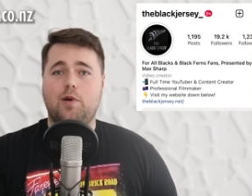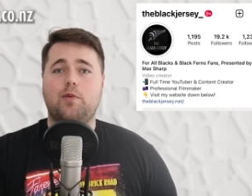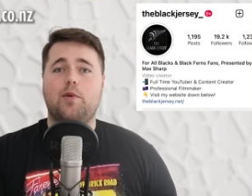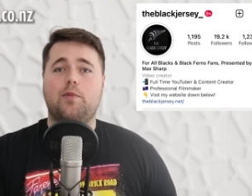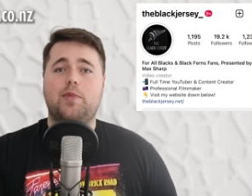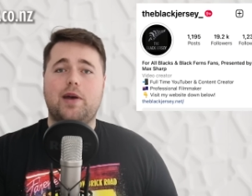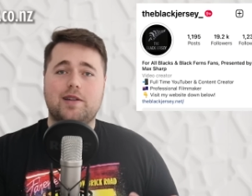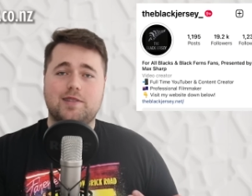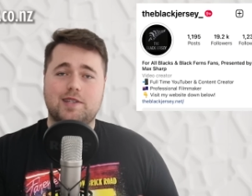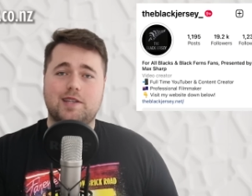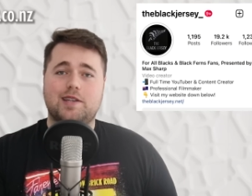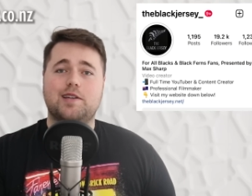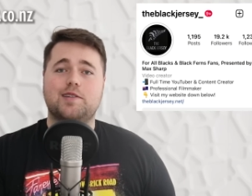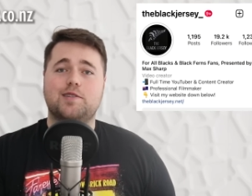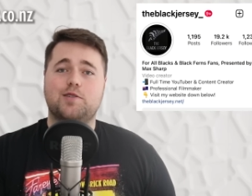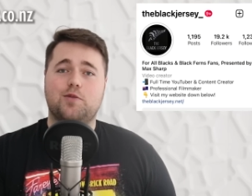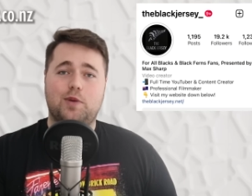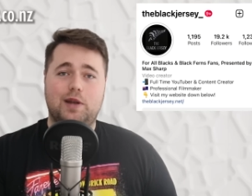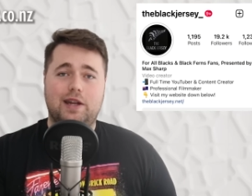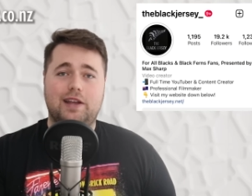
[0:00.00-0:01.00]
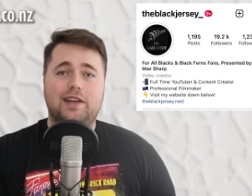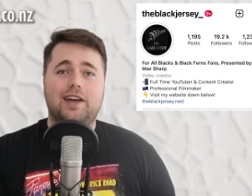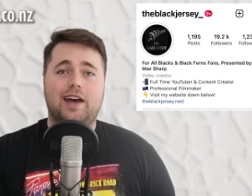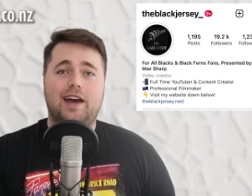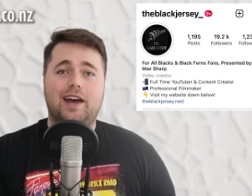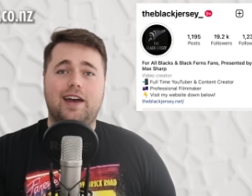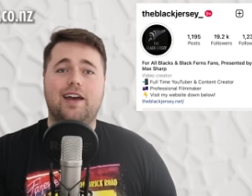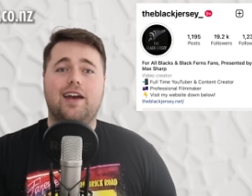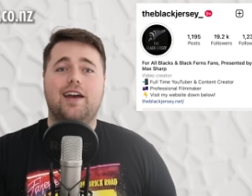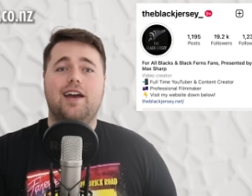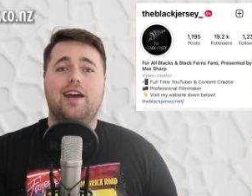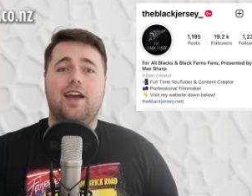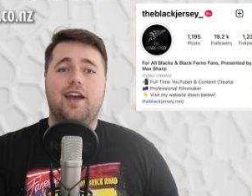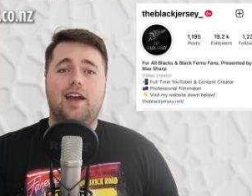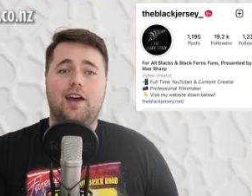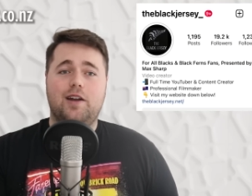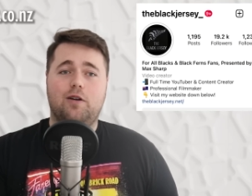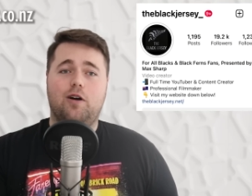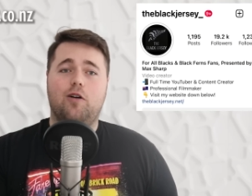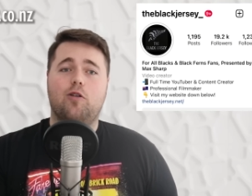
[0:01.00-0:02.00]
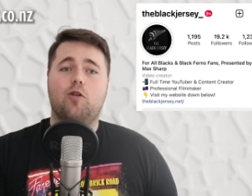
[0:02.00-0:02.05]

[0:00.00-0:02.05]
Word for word: I'm about to hit 20k and I